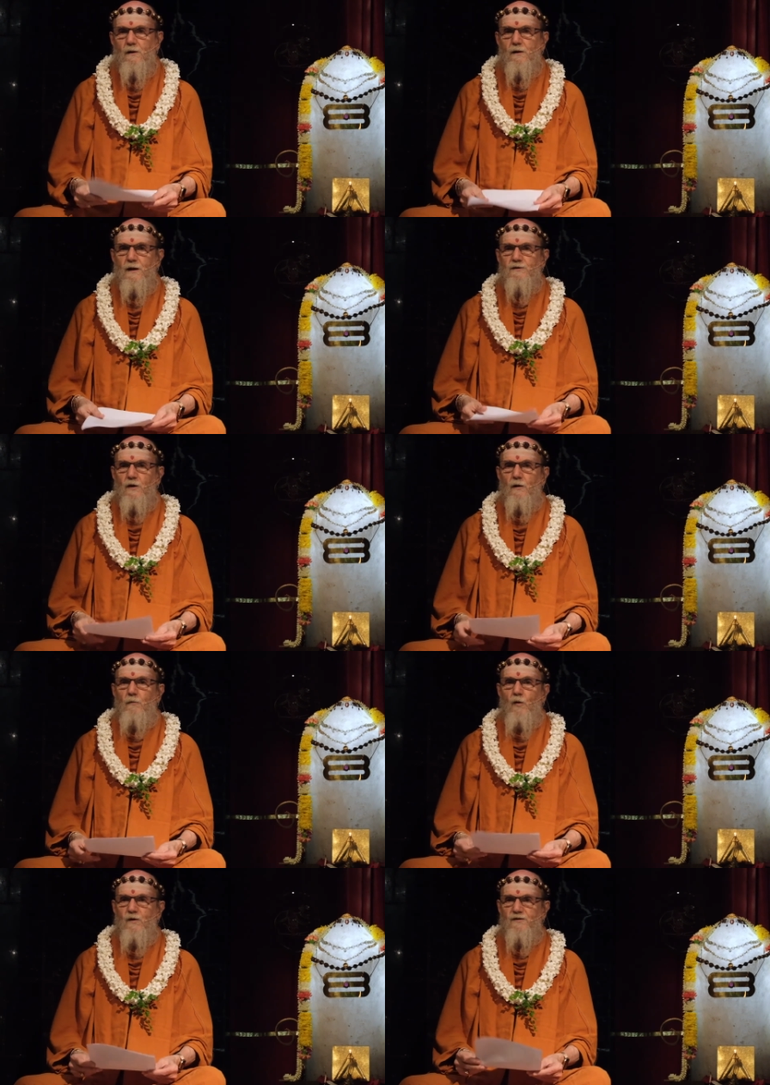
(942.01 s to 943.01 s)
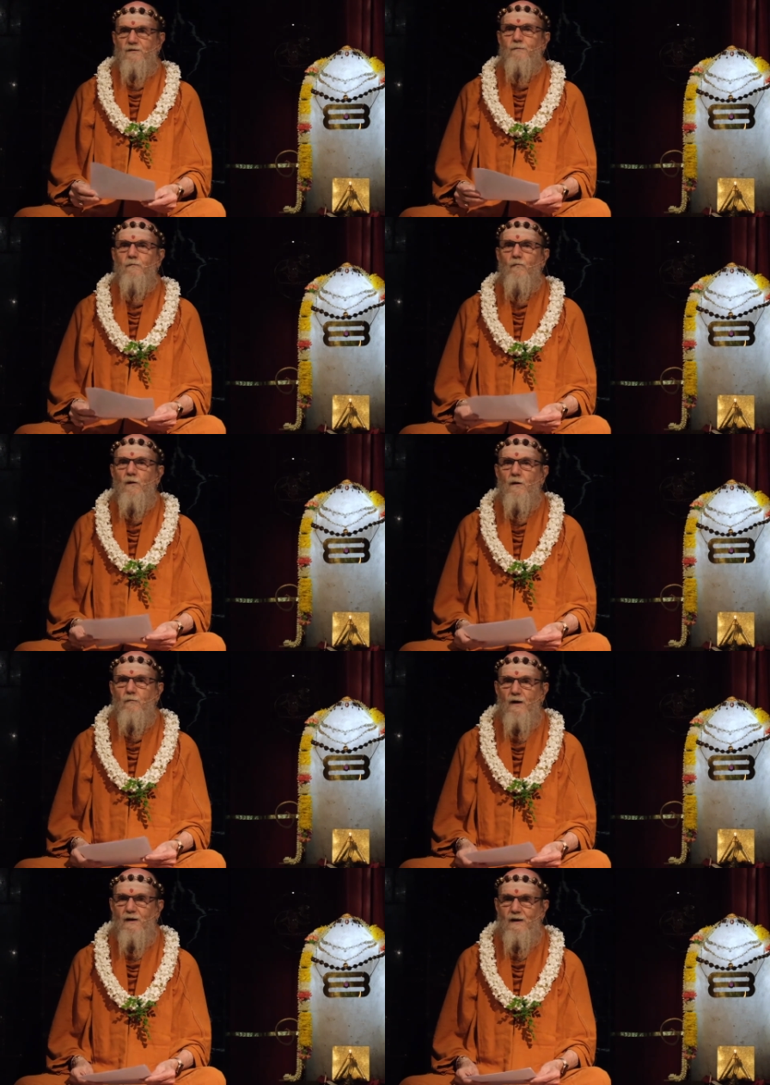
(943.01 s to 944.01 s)
That's our monism
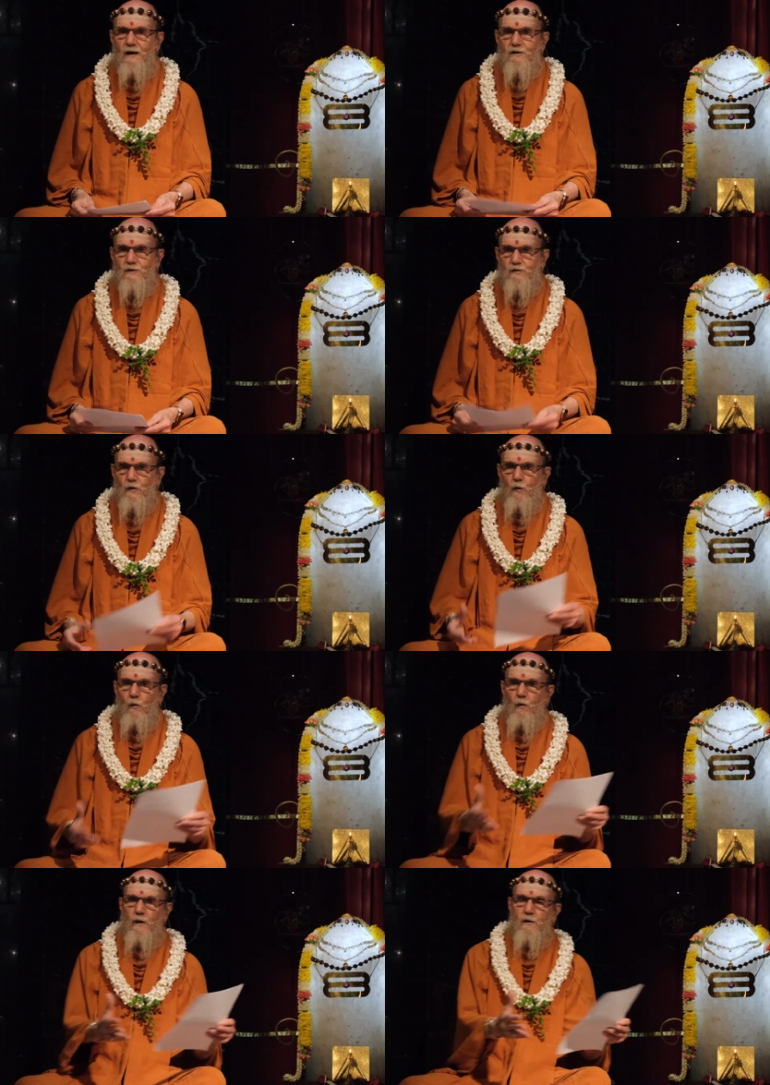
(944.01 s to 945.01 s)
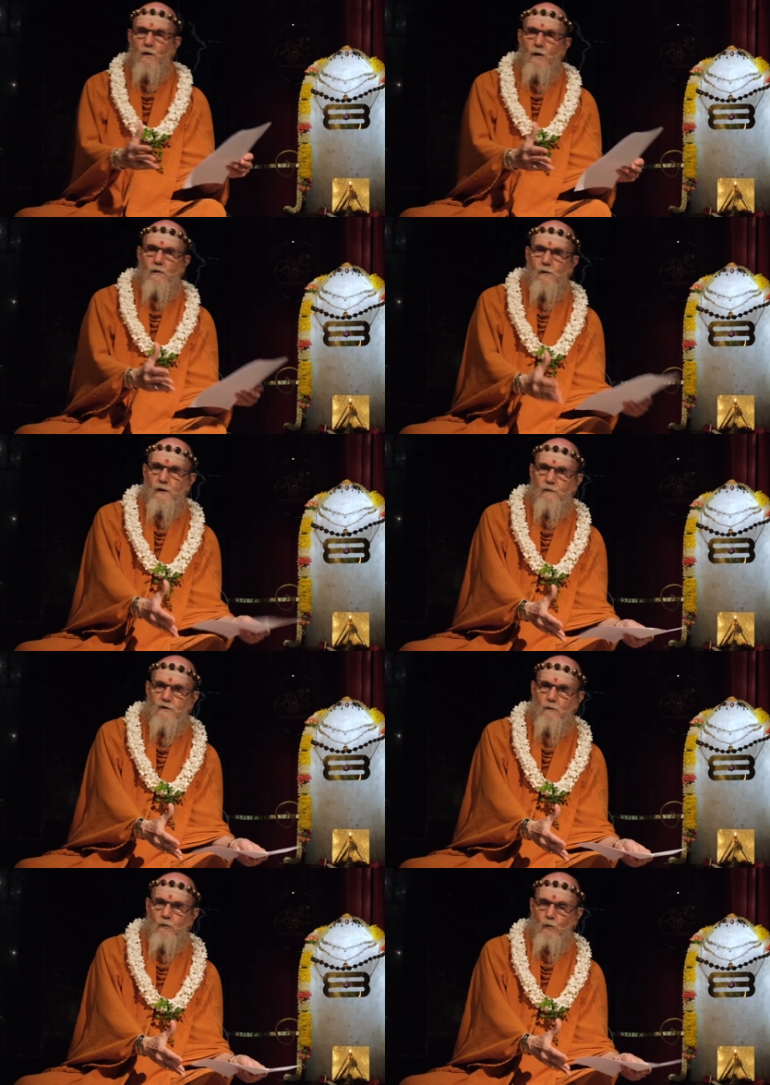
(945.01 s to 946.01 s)
meditation. So we, we have
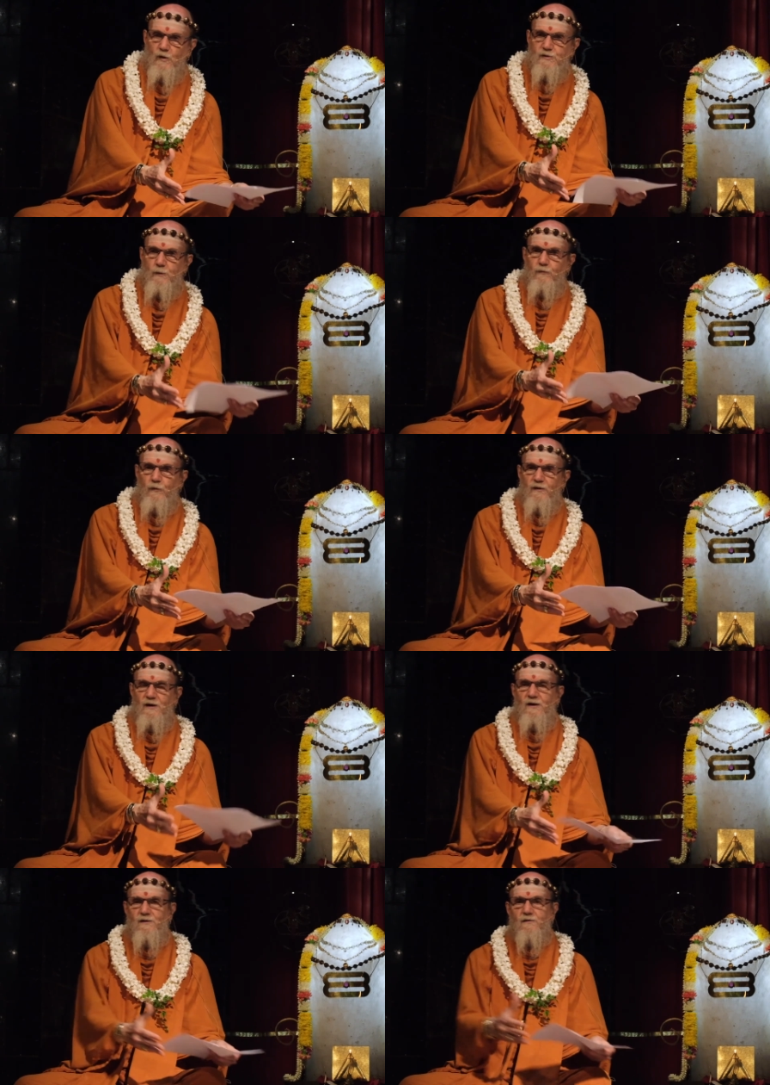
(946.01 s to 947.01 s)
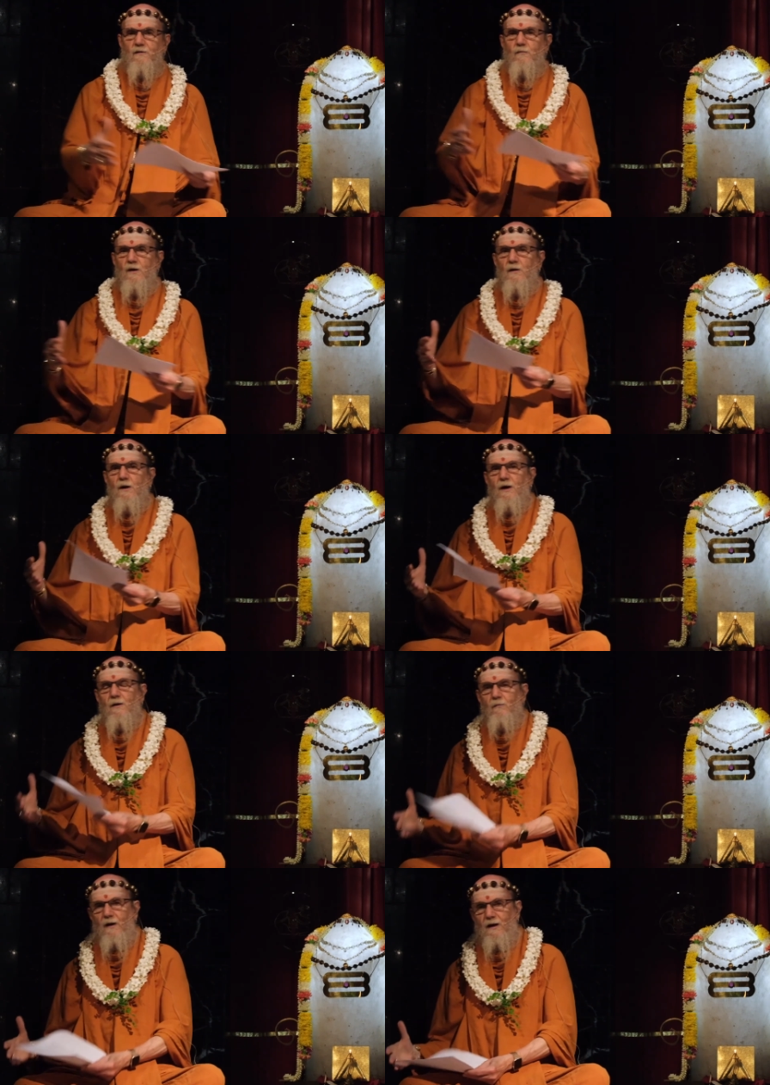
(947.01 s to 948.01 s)
temple worship for theism and
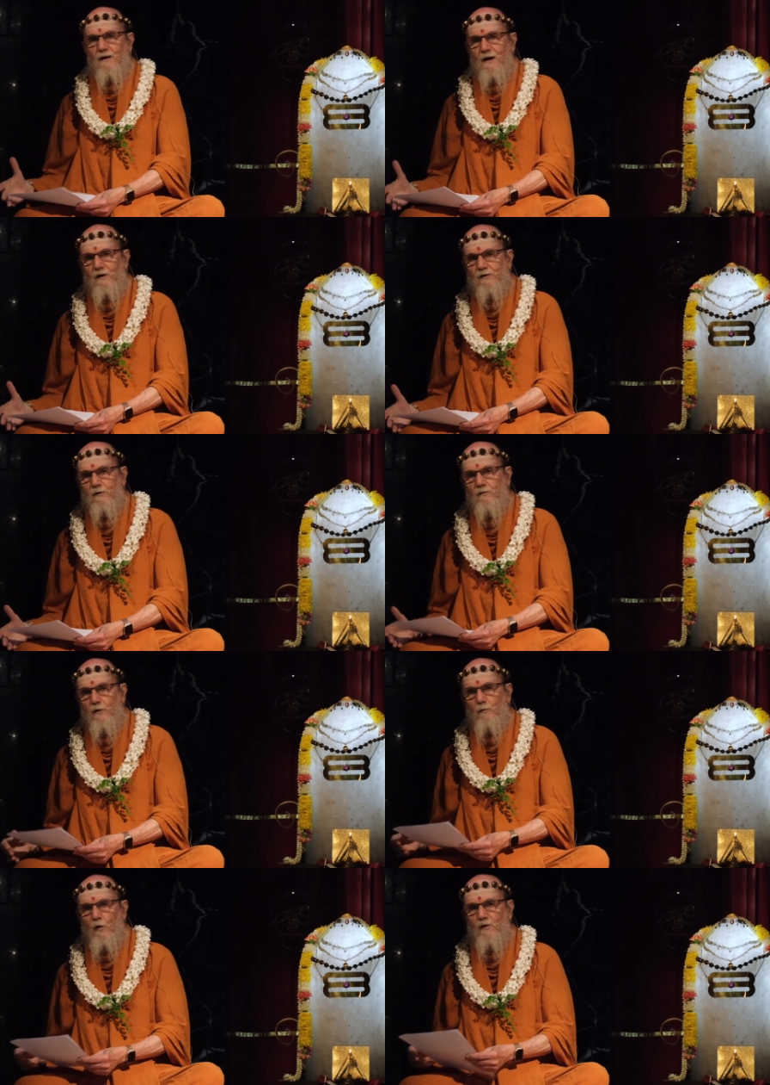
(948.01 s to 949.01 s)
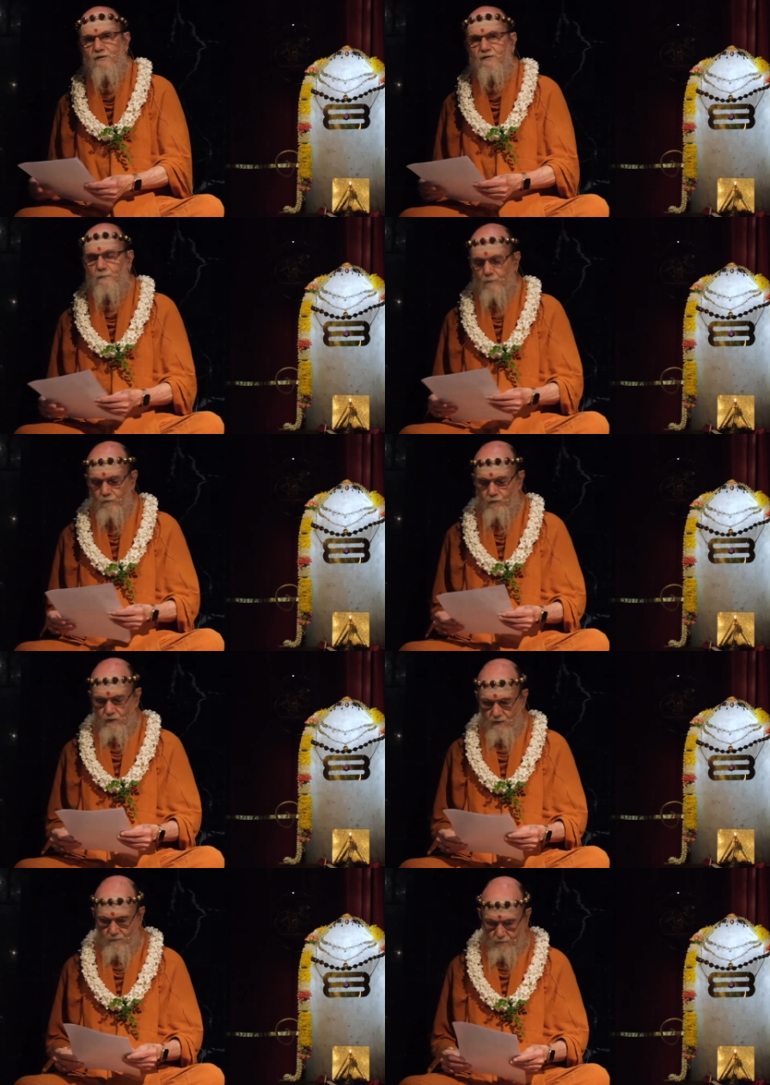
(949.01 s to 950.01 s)
meditation for monism,
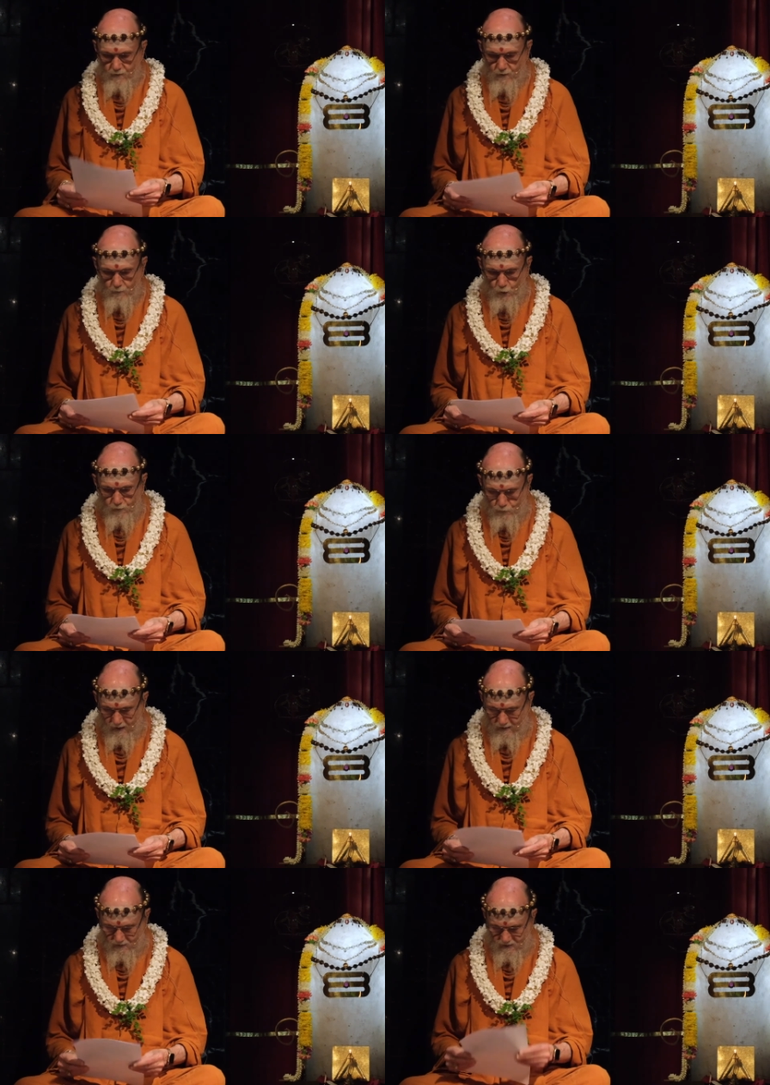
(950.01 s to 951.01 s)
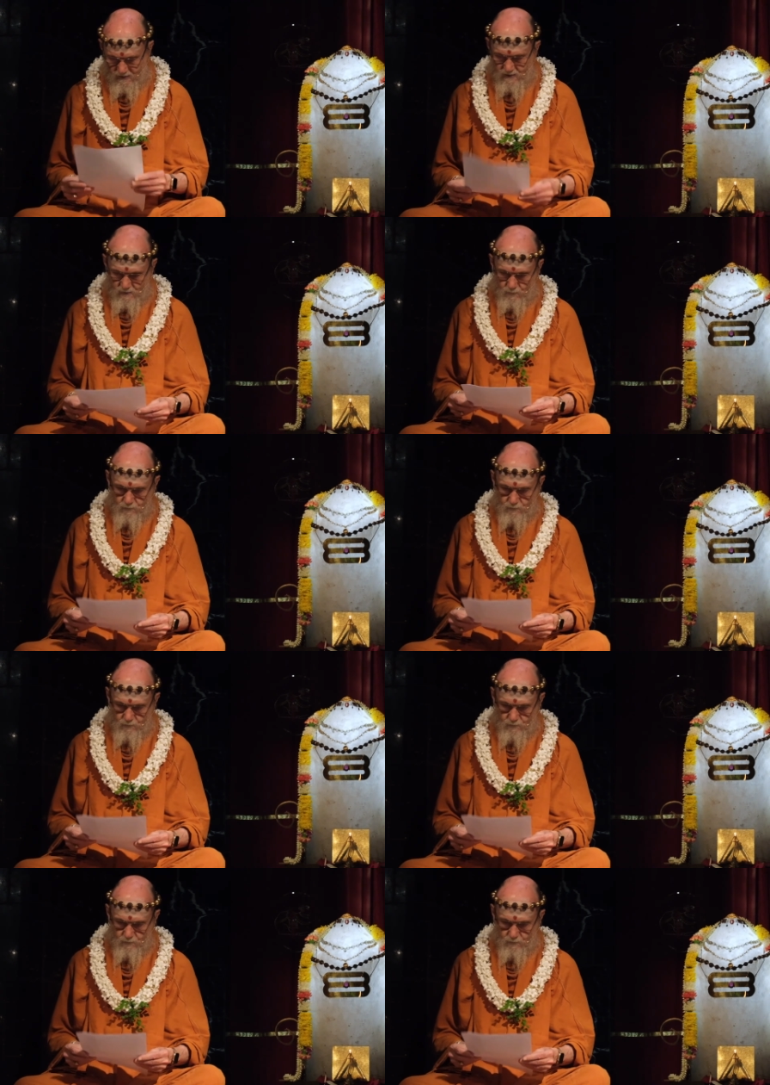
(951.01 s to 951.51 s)
both practices.